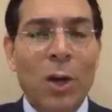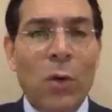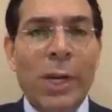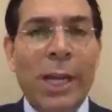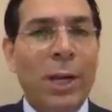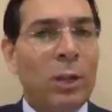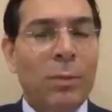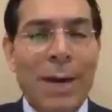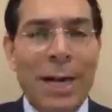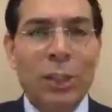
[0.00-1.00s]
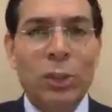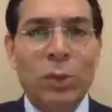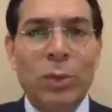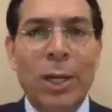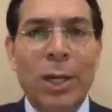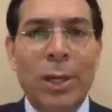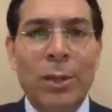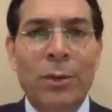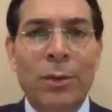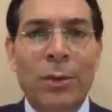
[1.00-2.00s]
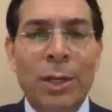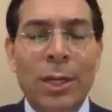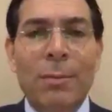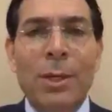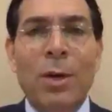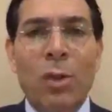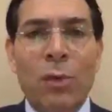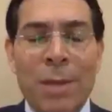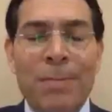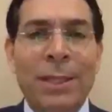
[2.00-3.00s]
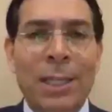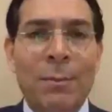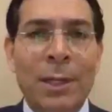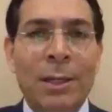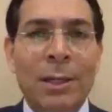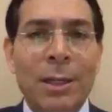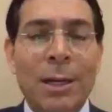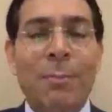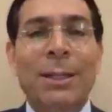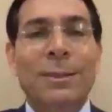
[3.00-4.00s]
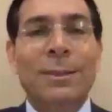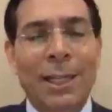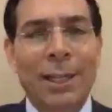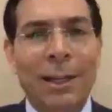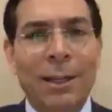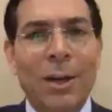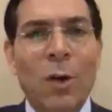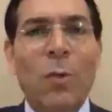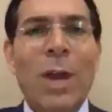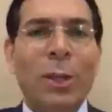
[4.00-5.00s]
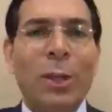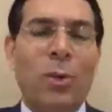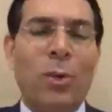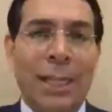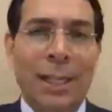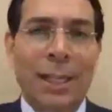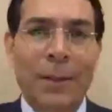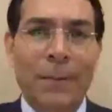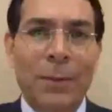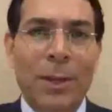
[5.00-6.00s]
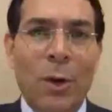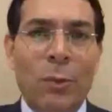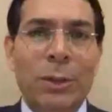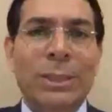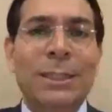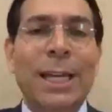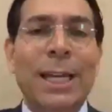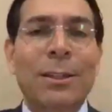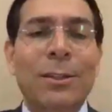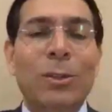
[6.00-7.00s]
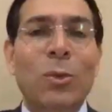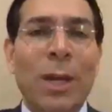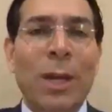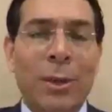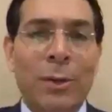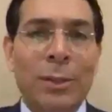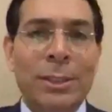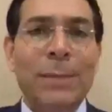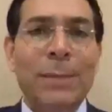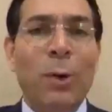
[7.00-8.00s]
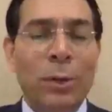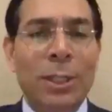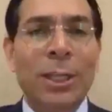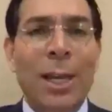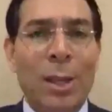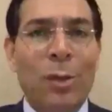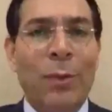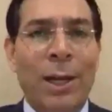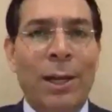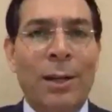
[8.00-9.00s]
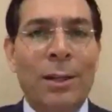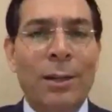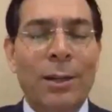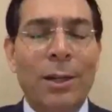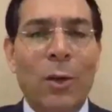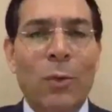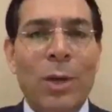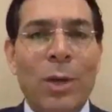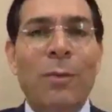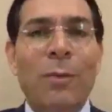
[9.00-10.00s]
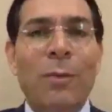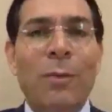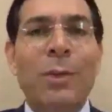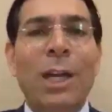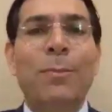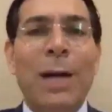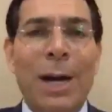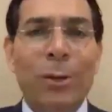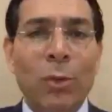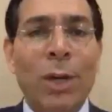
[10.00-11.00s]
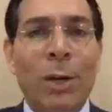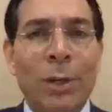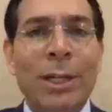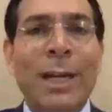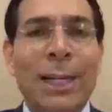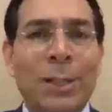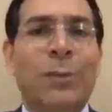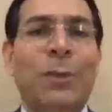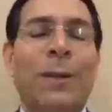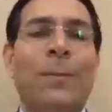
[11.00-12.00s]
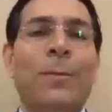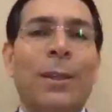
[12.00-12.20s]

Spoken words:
we cannot march together because of the pandemic, but still, we are together. Still, we stand together supporting Israel. We are very proud of our country.